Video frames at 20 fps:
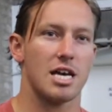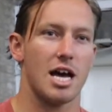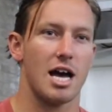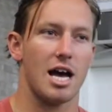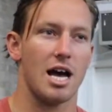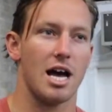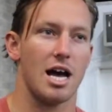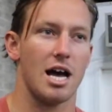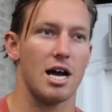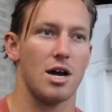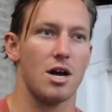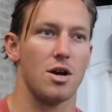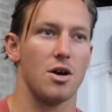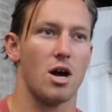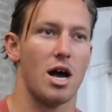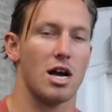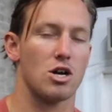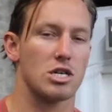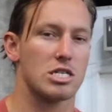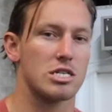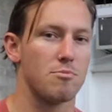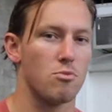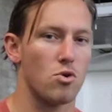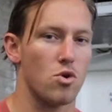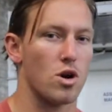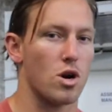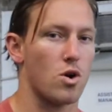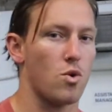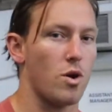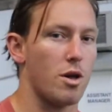I got some
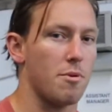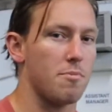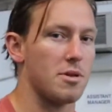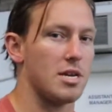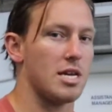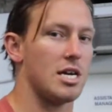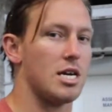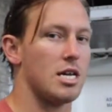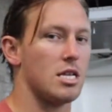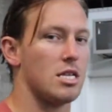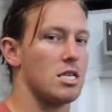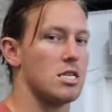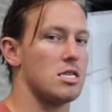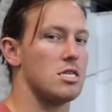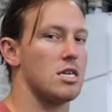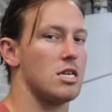more equipment in,